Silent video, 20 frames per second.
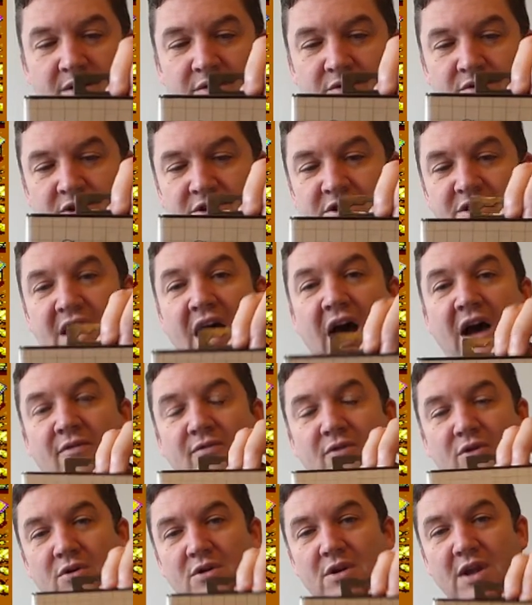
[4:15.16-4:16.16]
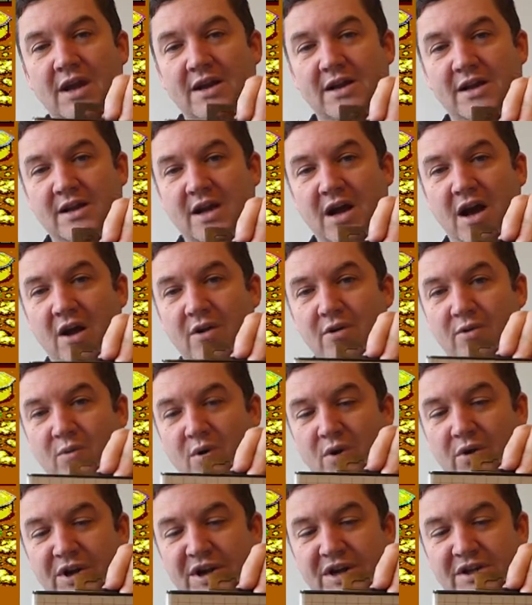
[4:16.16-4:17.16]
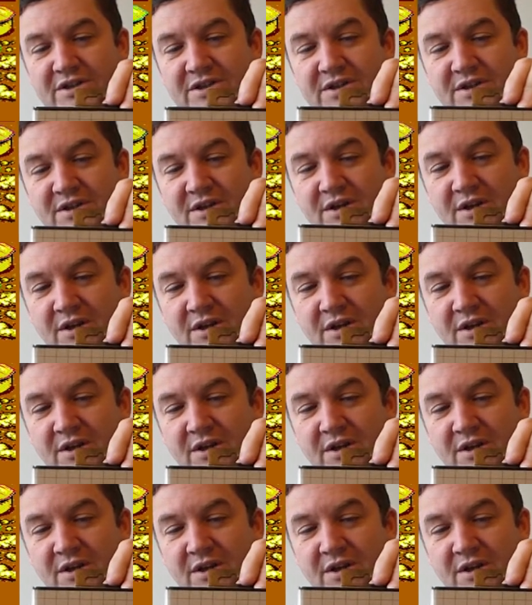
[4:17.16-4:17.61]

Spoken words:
Doesn't half look like Ikari Warriors.